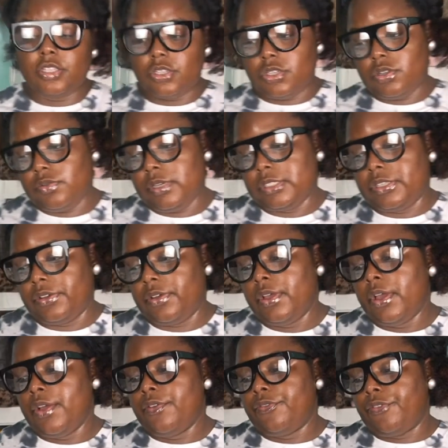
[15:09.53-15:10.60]
shoe is the
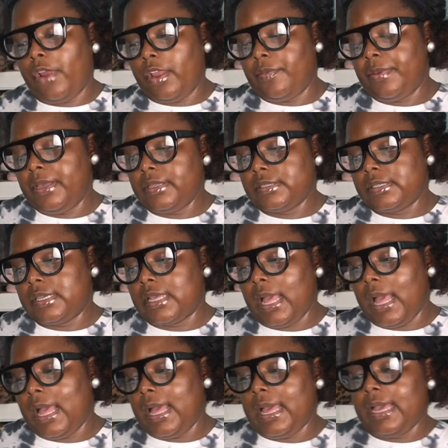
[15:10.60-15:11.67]
Fragrant
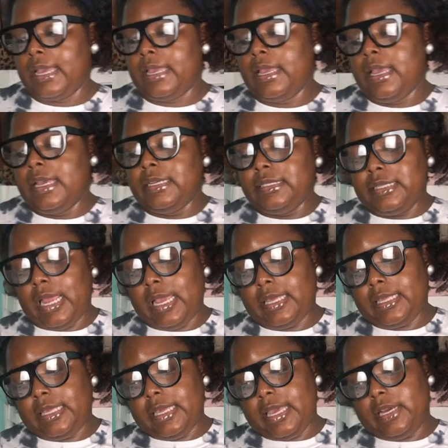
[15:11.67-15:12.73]
Sakai
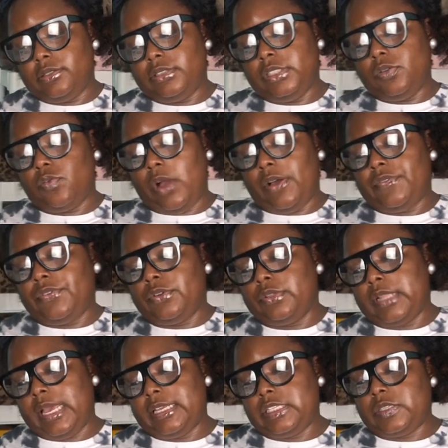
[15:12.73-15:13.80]
Nike LD Waffle
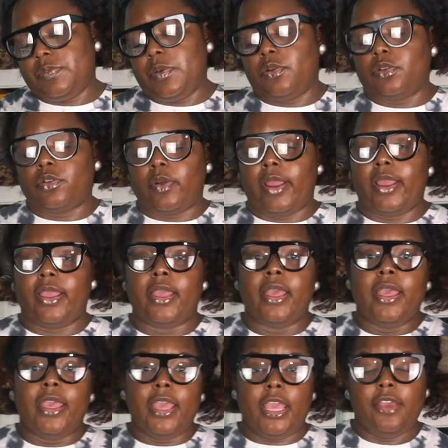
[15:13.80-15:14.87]
Light Smoke Gray.
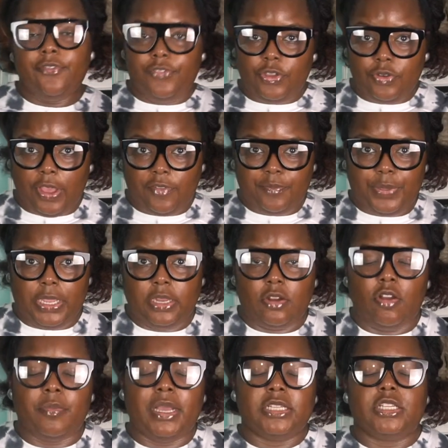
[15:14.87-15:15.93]
If you have been
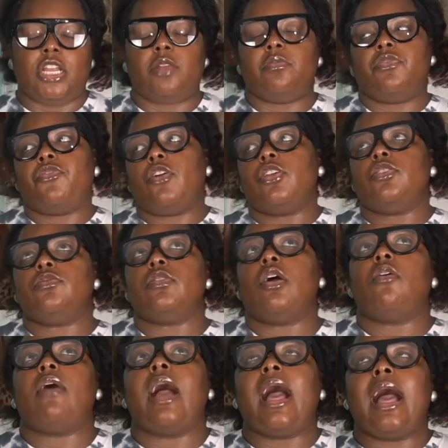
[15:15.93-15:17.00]
on my channel before, you
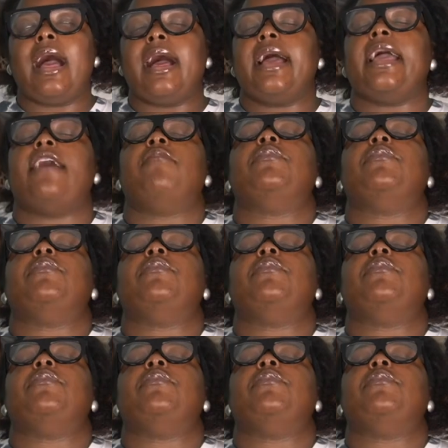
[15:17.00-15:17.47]
know I have